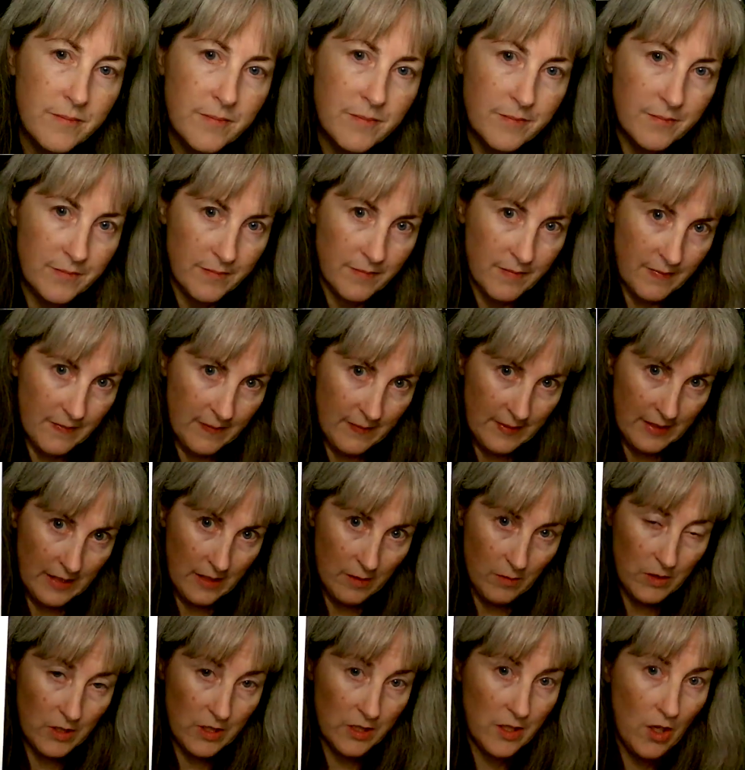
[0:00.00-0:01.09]
Which
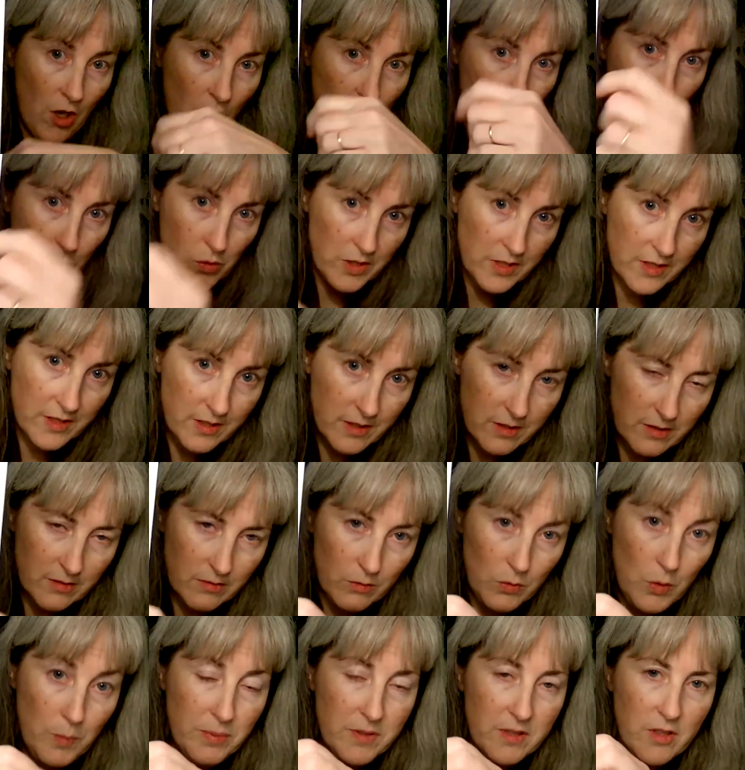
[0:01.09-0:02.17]
is a Hogwarts.
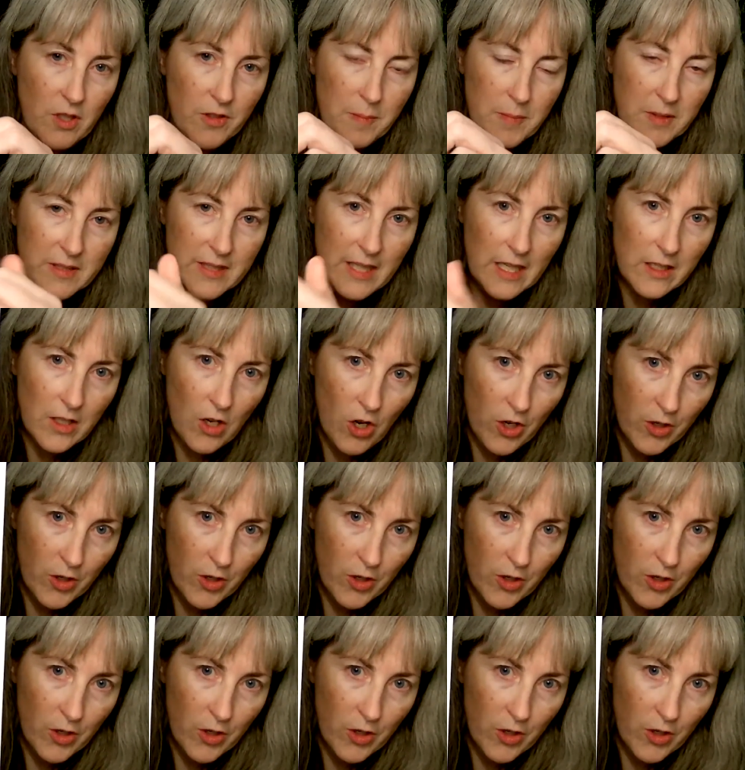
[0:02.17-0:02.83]
Whoops, sorry about that.